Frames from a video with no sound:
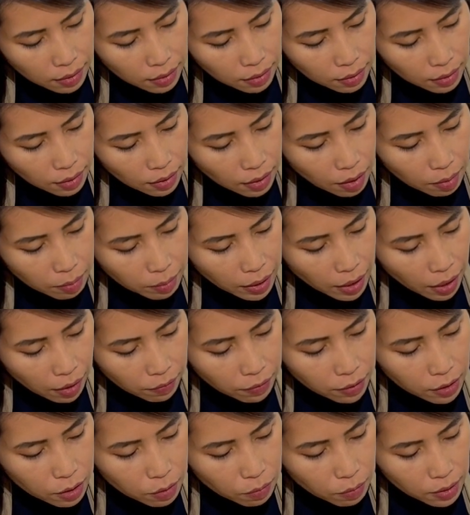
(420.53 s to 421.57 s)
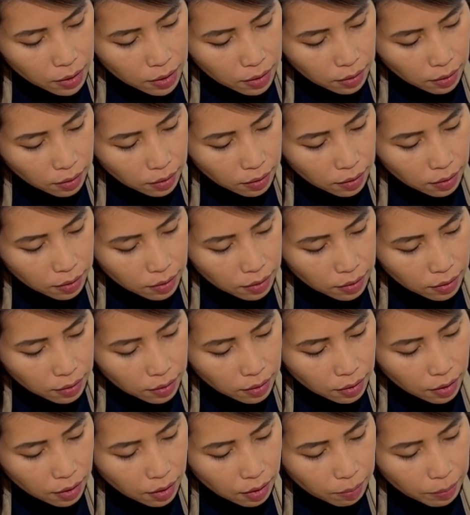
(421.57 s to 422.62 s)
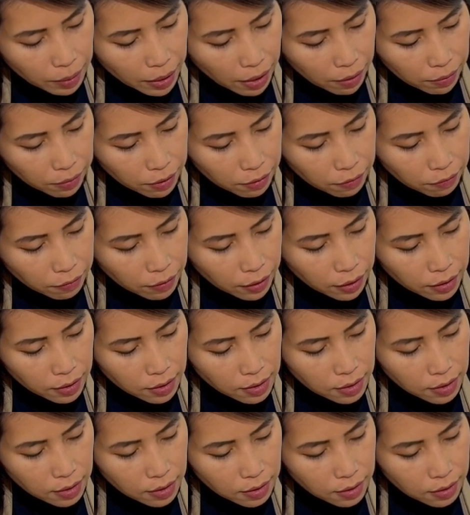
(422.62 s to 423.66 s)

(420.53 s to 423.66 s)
And I'm going to have this one coming out the front.